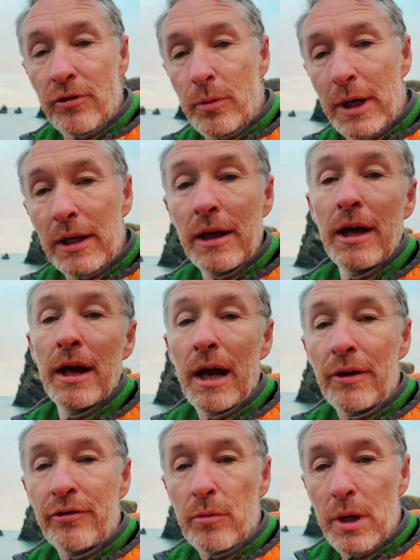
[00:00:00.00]
as well
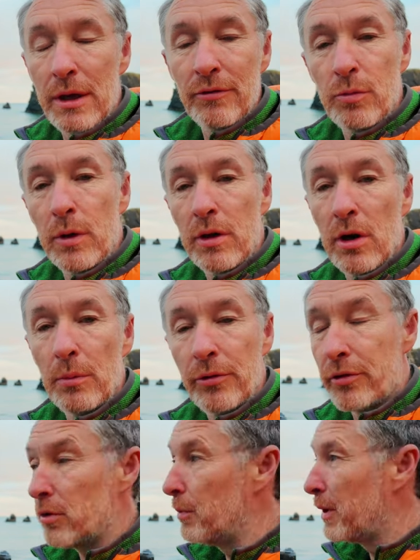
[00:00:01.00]
as the waves will come through,